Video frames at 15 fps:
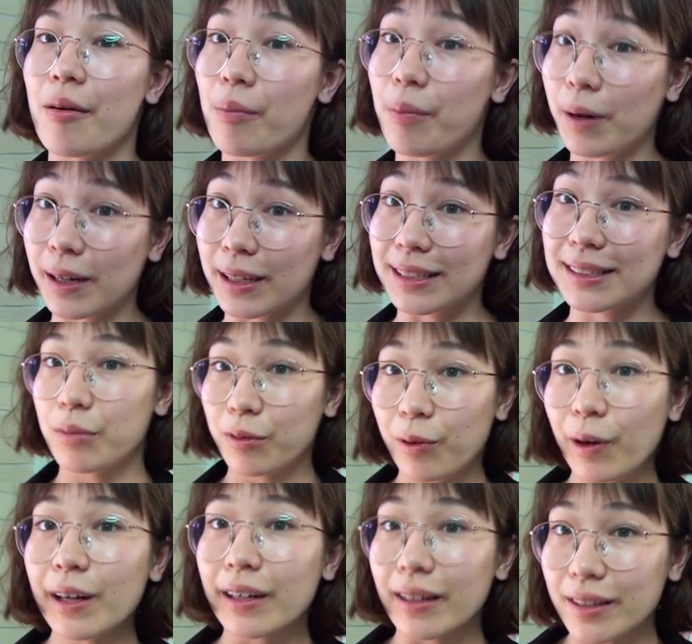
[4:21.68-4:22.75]
But
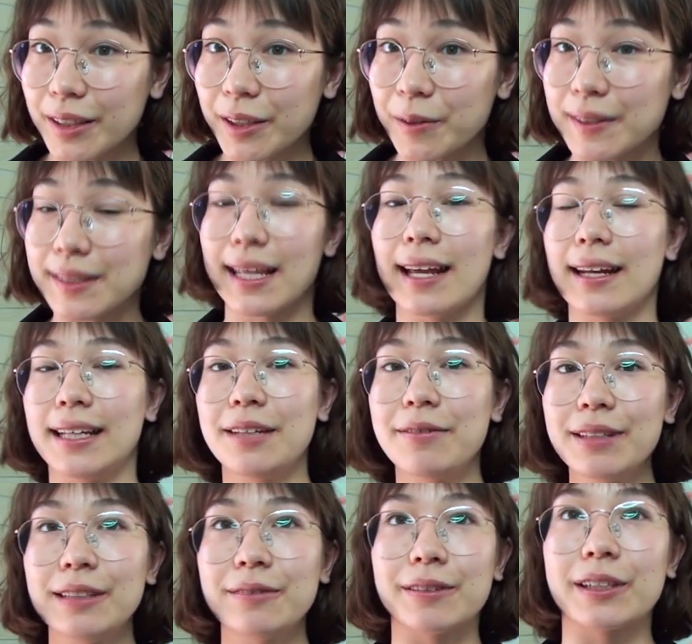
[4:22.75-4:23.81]
Beauvoir argues that
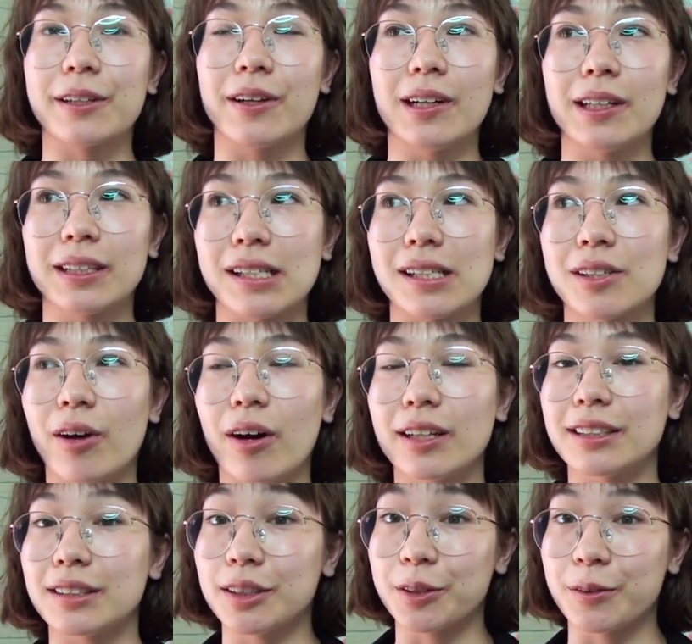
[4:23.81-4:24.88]
even if a girl does
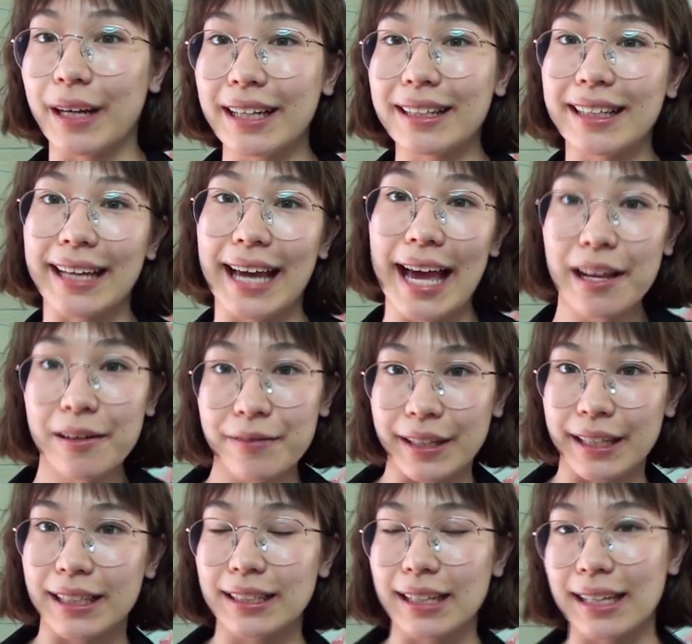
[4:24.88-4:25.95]
not directly
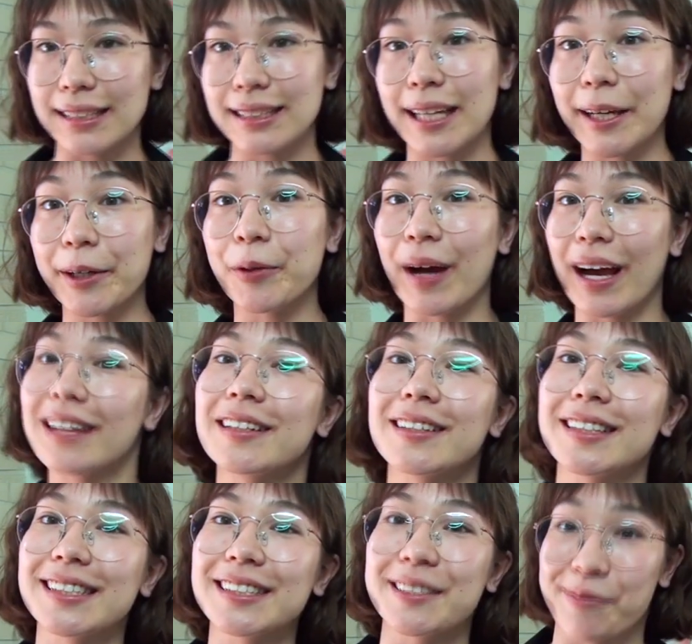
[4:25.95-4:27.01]
envy it, as
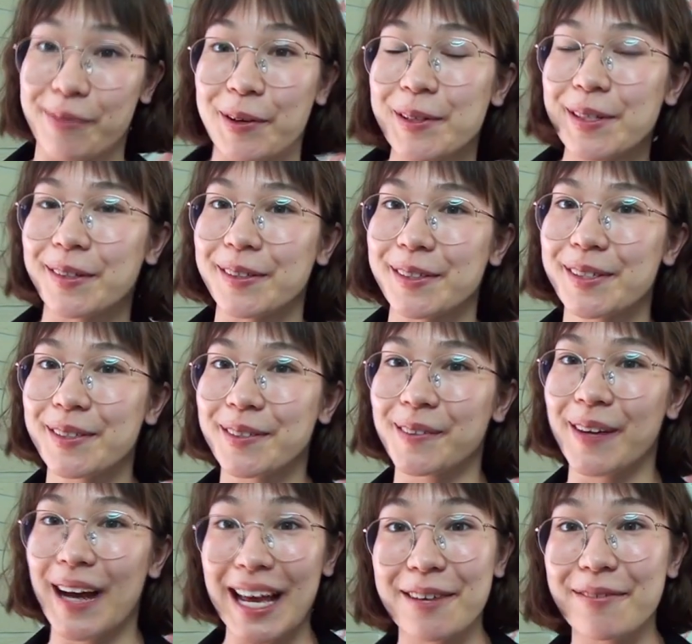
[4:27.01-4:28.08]
psychoanalysts suppose her
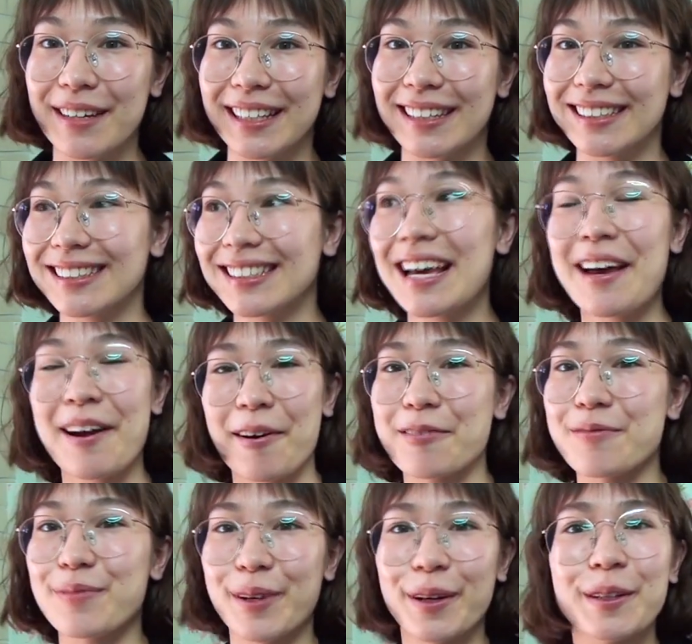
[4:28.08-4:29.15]
to envy this,
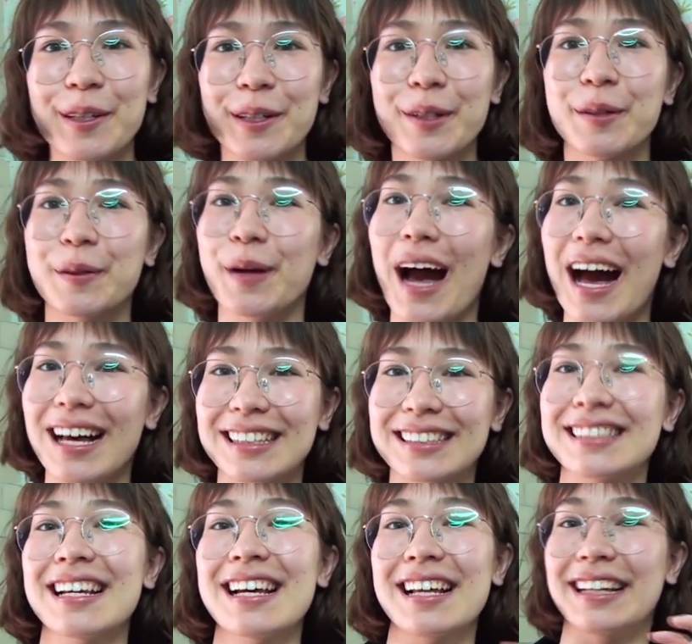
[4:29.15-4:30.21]
her brother who
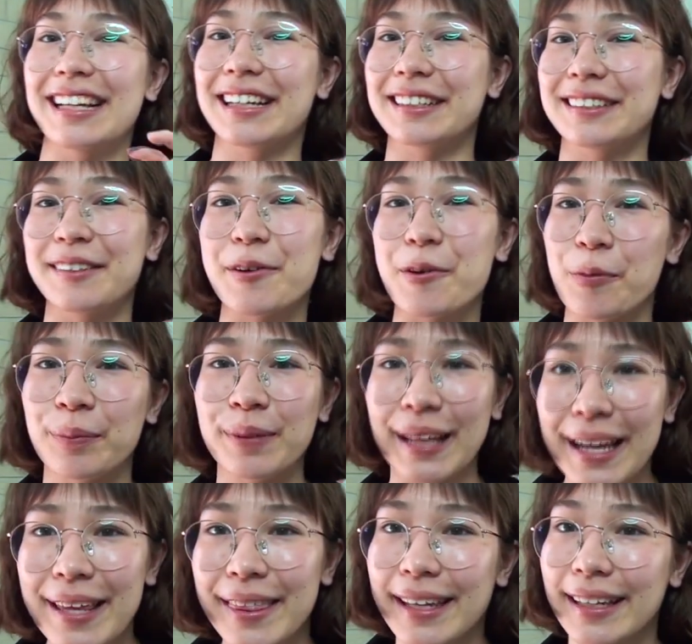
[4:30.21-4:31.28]
has like a little
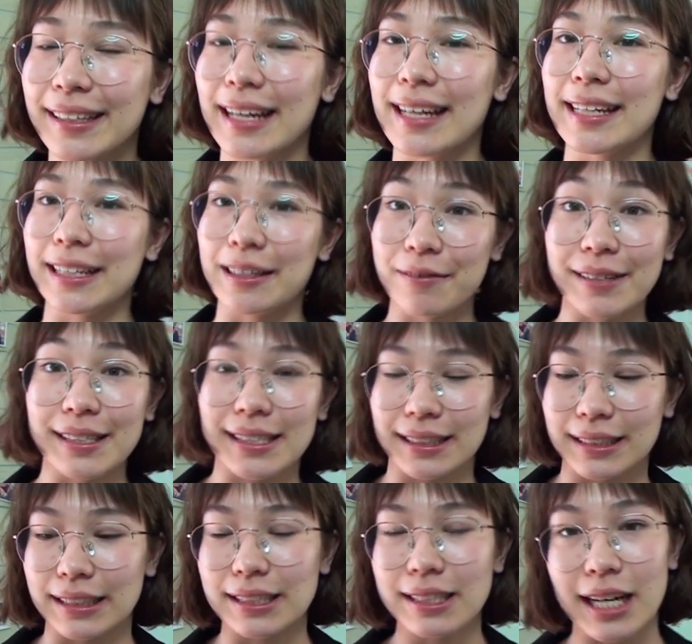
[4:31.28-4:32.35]
plaything that he can
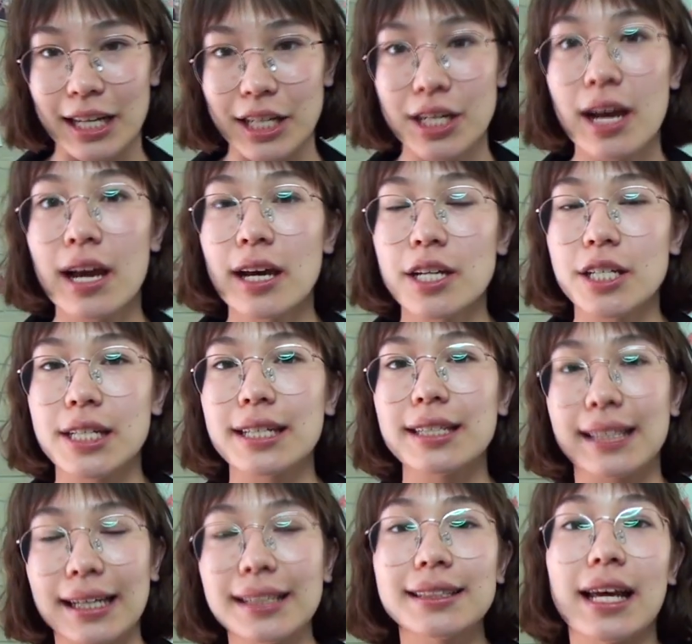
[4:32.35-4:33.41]
physically touch, she
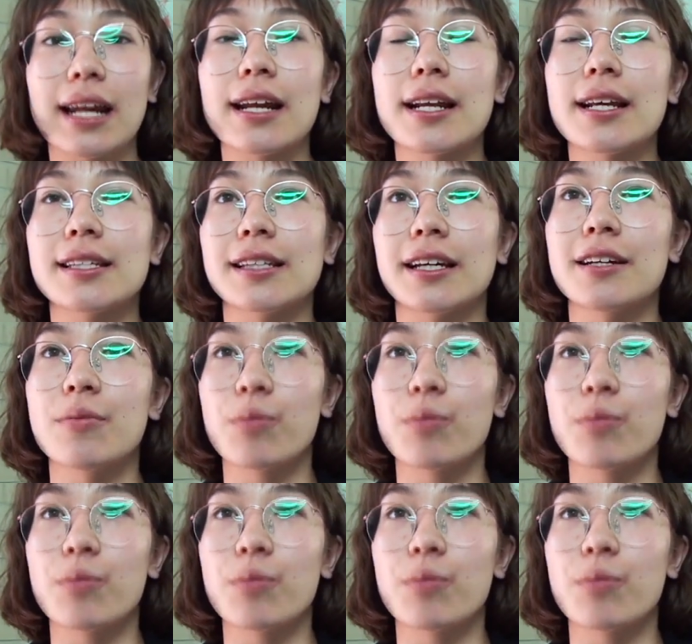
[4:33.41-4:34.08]
says that it is